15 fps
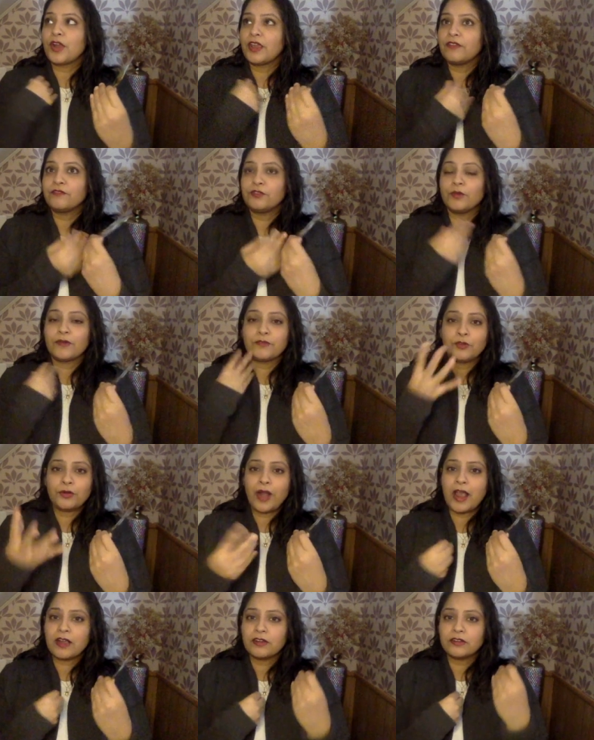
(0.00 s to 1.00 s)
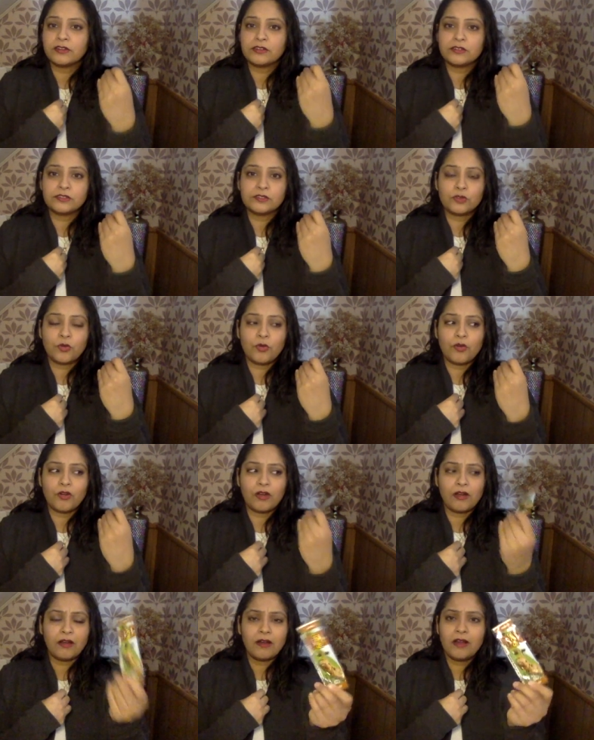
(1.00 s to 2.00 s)
if you have crackers
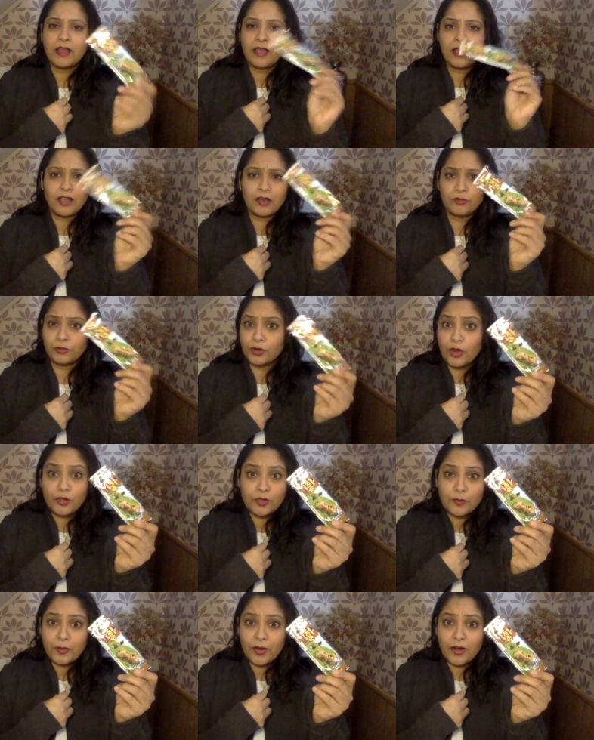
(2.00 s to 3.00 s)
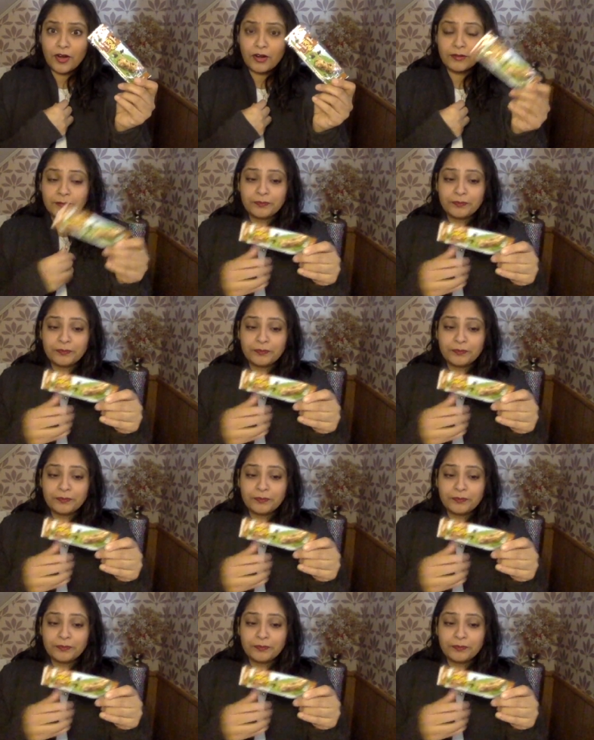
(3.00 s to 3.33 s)
or a granola bar,